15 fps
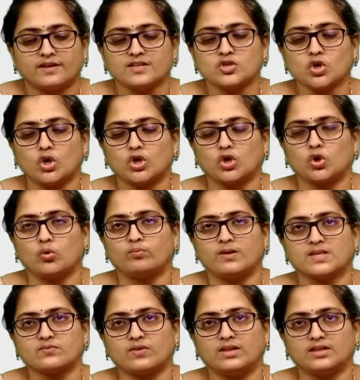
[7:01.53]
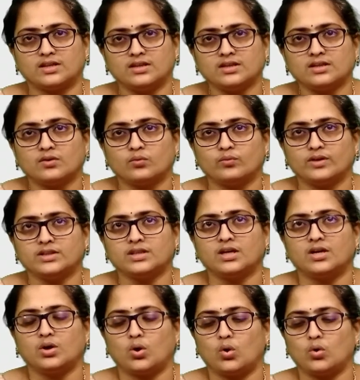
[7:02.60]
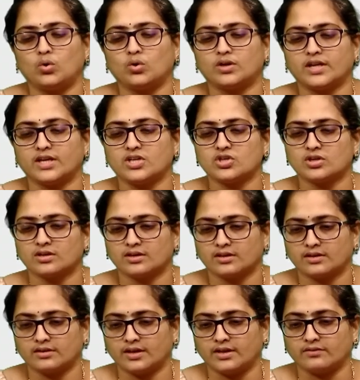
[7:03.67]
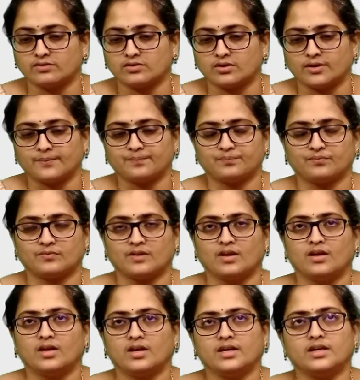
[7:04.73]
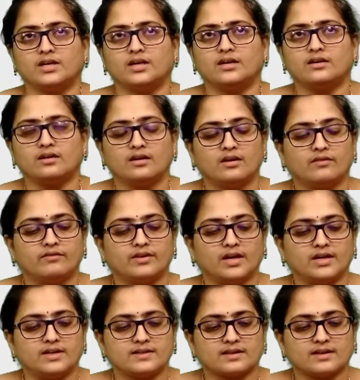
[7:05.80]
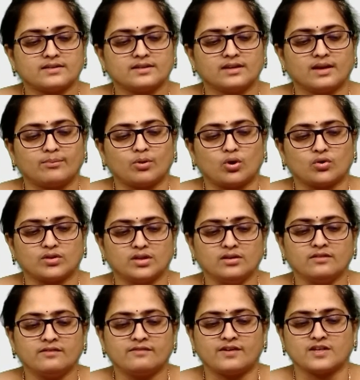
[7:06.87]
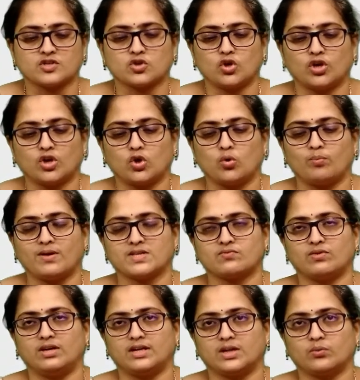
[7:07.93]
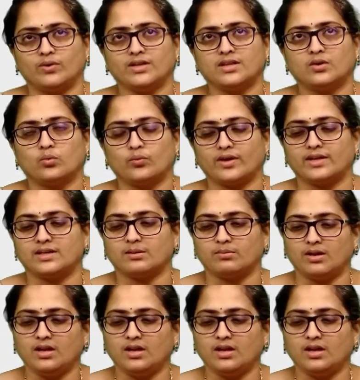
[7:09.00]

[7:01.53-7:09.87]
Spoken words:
order low pass filter with voltage gain. Sorry, here we are discussing about the first order low pass filter with variable